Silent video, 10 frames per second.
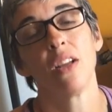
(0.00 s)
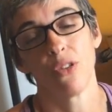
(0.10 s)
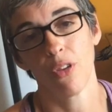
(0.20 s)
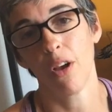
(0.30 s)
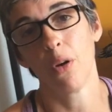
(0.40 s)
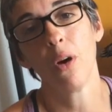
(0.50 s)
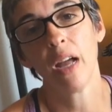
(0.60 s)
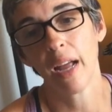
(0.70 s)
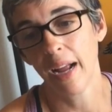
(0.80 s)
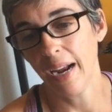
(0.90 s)
So
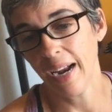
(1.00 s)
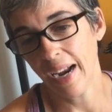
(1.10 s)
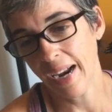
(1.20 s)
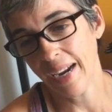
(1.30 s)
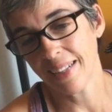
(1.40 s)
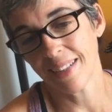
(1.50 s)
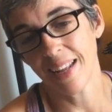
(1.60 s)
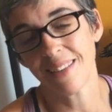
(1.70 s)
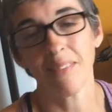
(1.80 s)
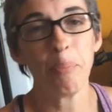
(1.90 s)

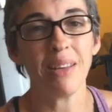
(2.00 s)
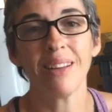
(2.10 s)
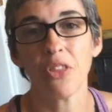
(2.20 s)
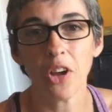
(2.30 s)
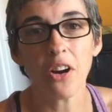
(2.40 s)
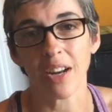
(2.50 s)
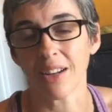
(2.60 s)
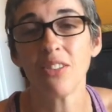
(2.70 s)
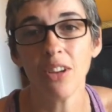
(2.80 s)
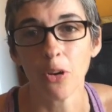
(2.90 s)
it's a bit
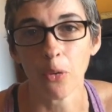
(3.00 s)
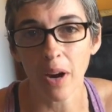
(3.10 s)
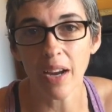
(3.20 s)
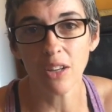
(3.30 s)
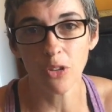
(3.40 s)
cathartic too, right?